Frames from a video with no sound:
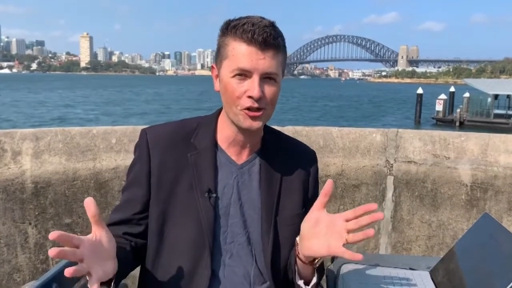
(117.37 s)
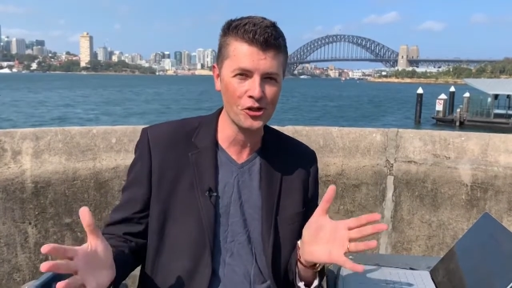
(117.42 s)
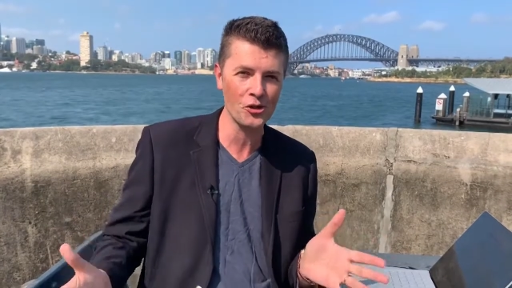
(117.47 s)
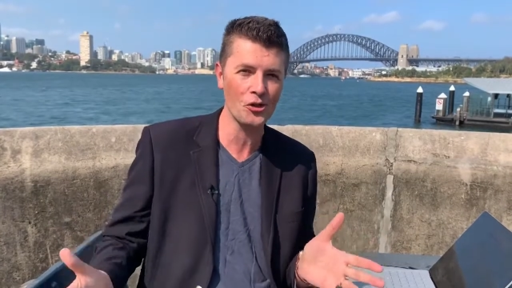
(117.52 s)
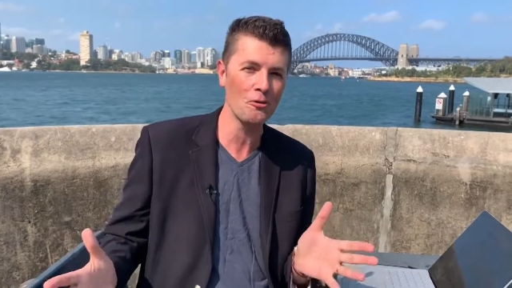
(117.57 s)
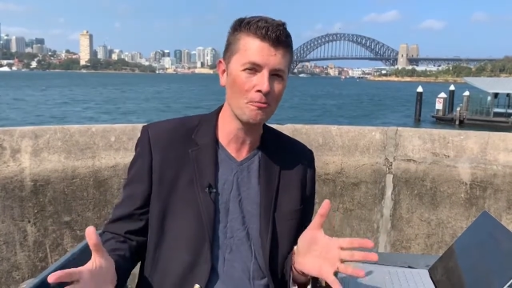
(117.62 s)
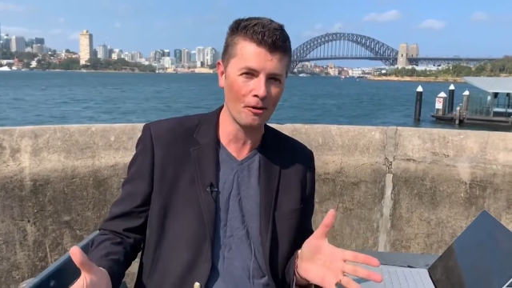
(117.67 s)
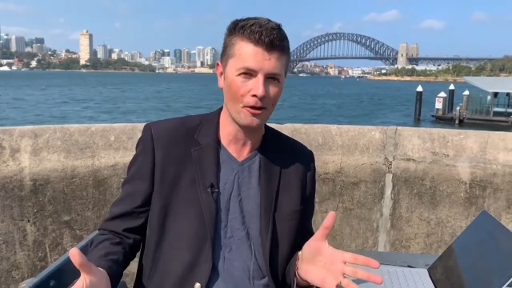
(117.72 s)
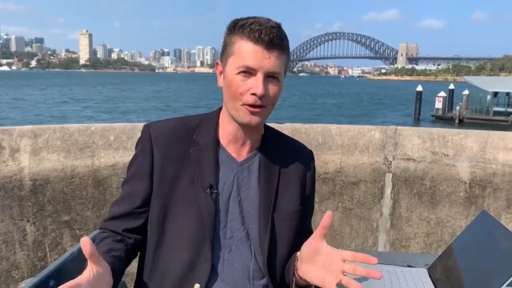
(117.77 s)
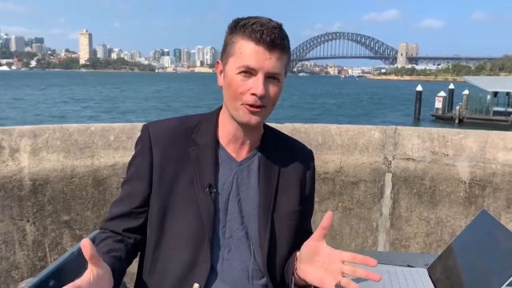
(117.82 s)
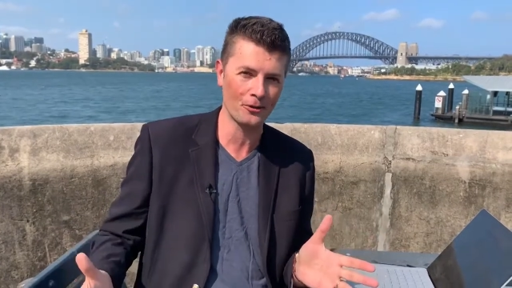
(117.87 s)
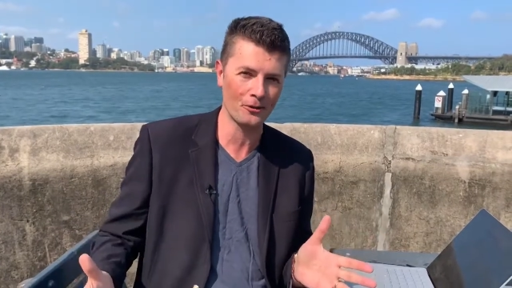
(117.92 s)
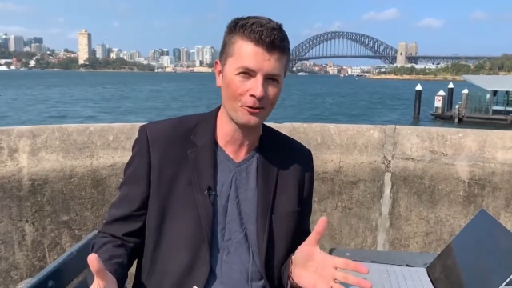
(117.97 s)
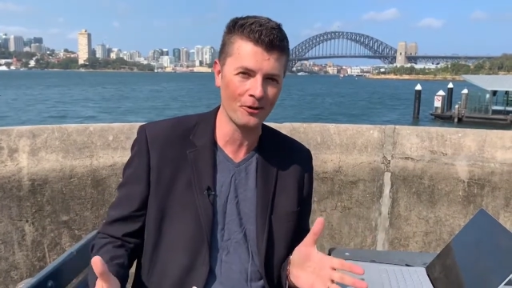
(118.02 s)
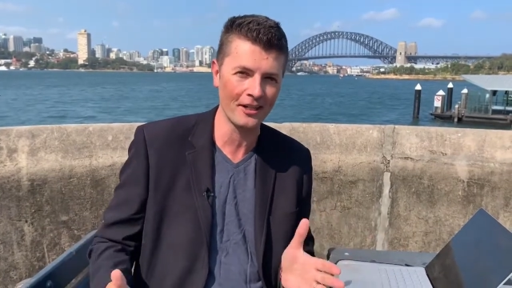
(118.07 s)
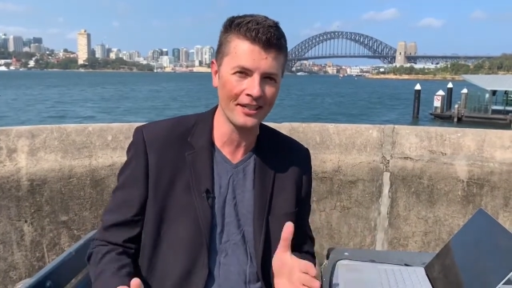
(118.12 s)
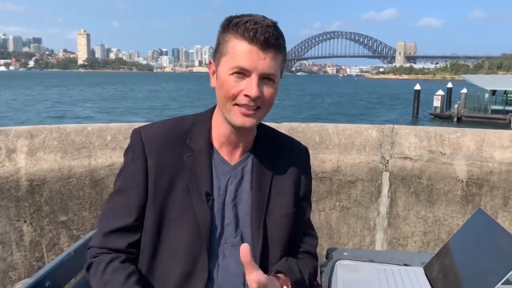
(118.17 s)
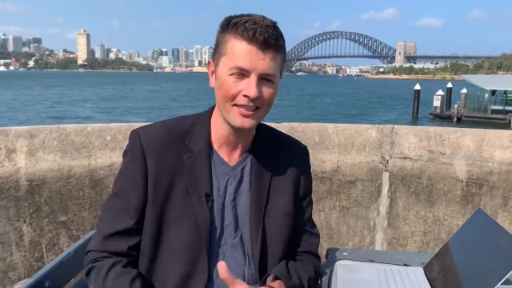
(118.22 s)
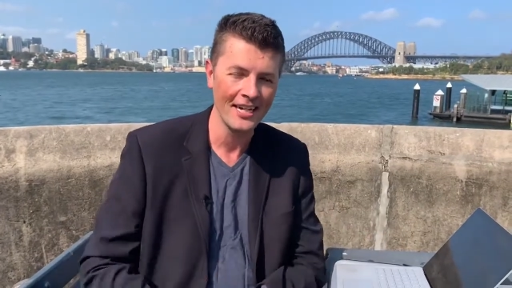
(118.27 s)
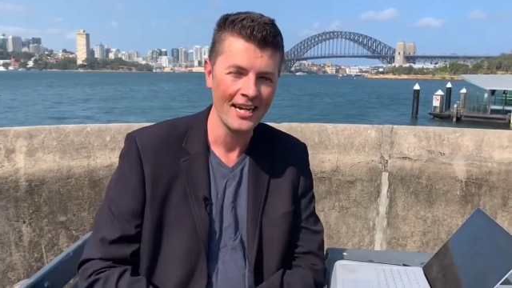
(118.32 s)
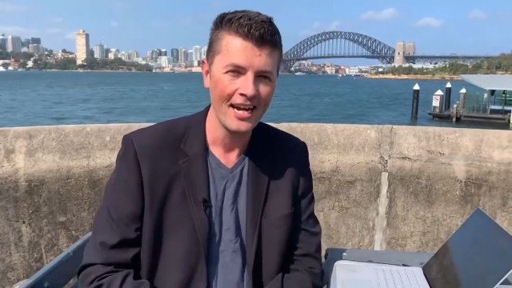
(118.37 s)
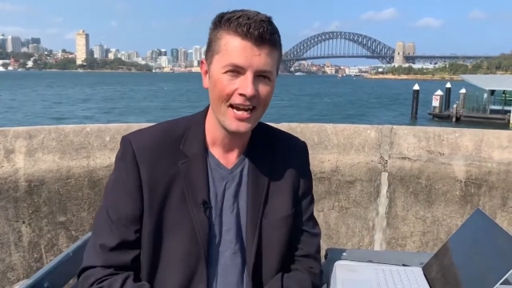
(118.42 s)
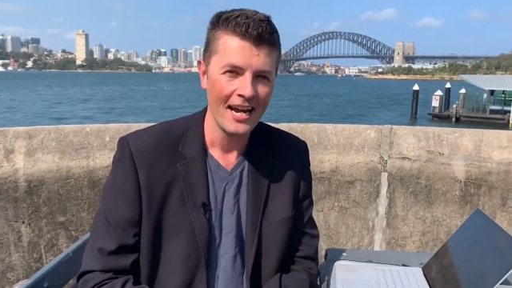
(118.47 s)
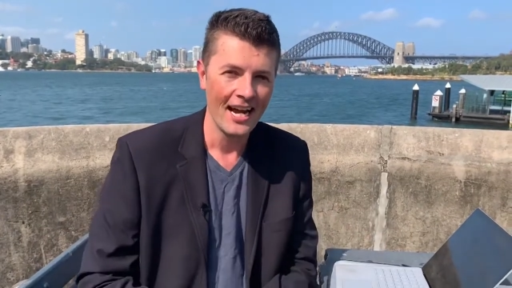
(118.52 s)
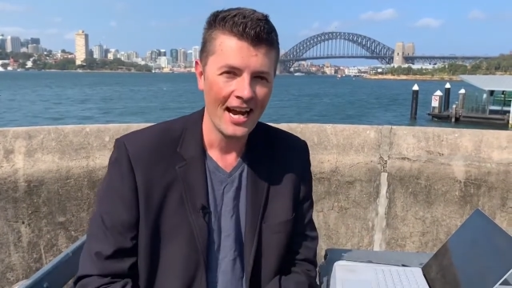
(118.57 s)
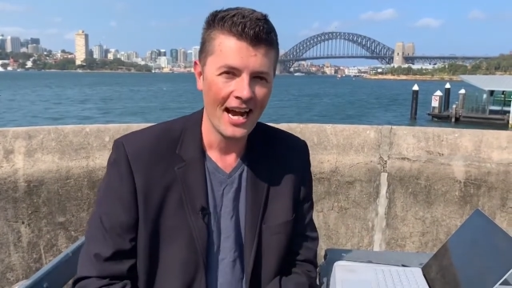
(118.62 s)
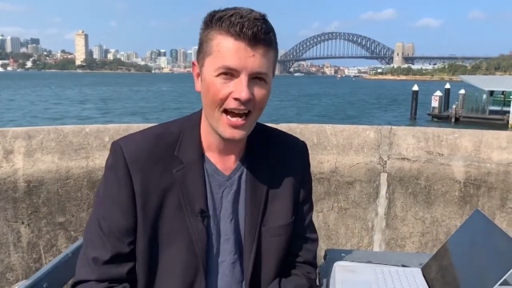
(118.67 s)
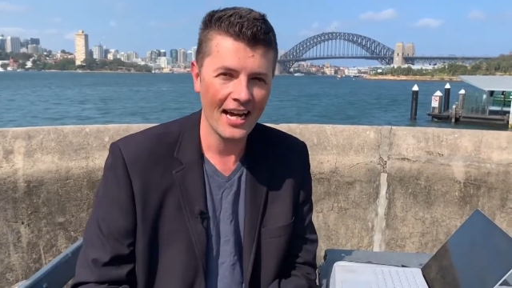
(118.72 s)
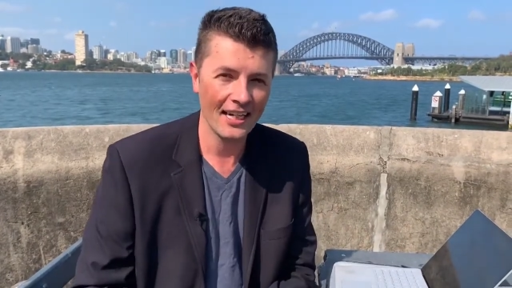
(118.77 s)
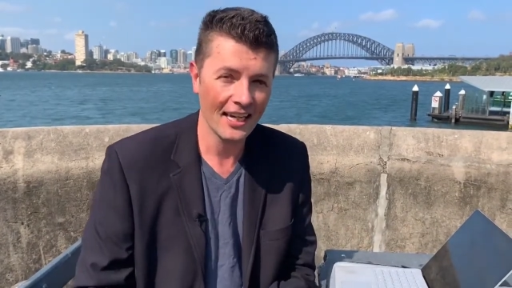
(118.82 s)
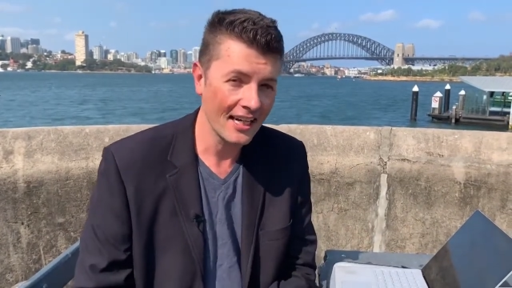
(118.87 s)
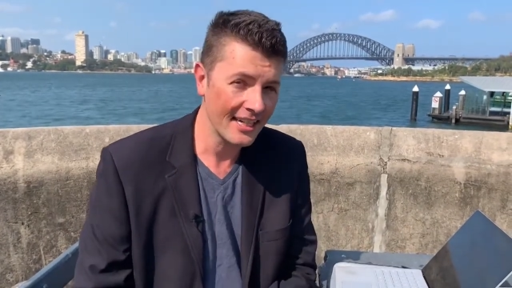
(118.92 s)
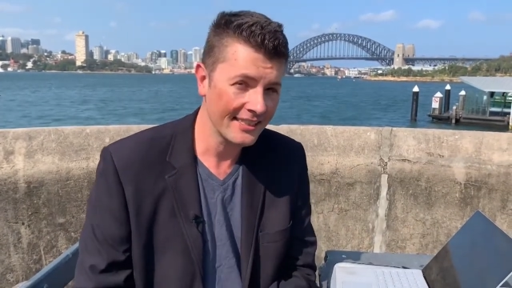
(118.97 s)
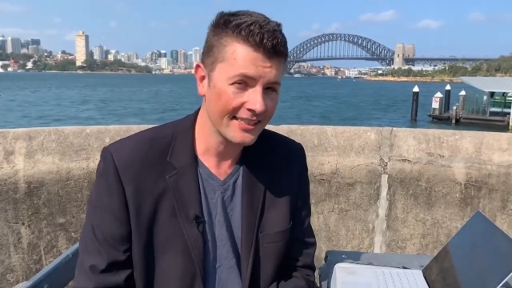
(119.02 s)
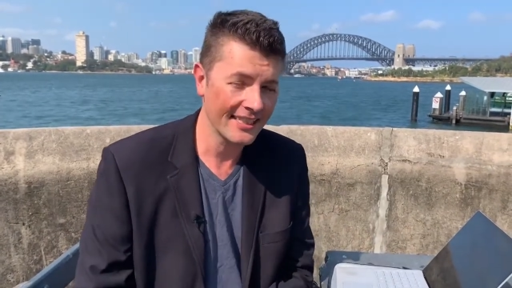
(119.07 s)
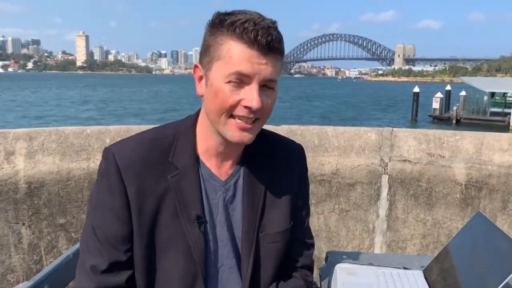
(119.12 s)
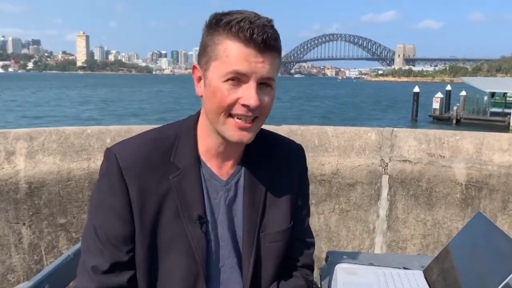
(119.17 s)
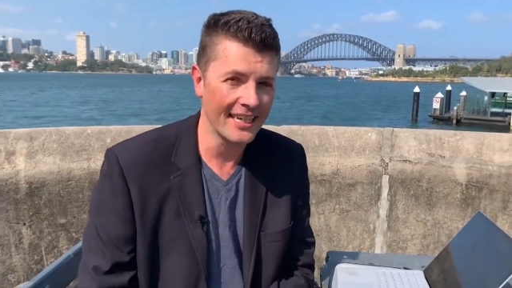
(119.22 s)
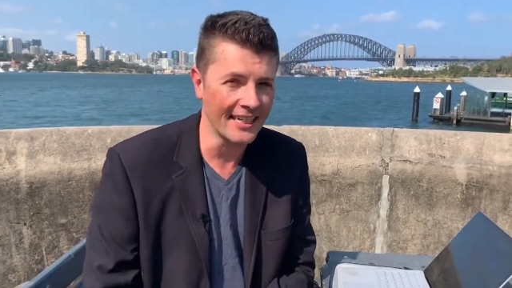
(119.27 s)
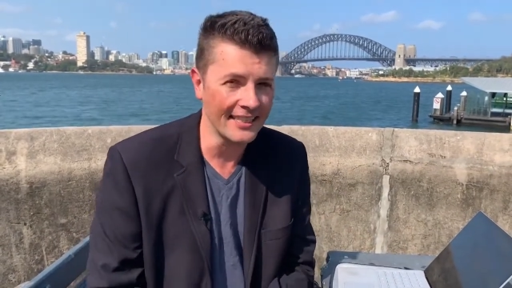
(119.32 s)
shoebox, right? And
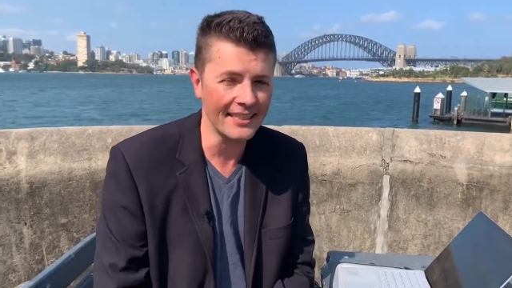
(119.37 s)
lastly,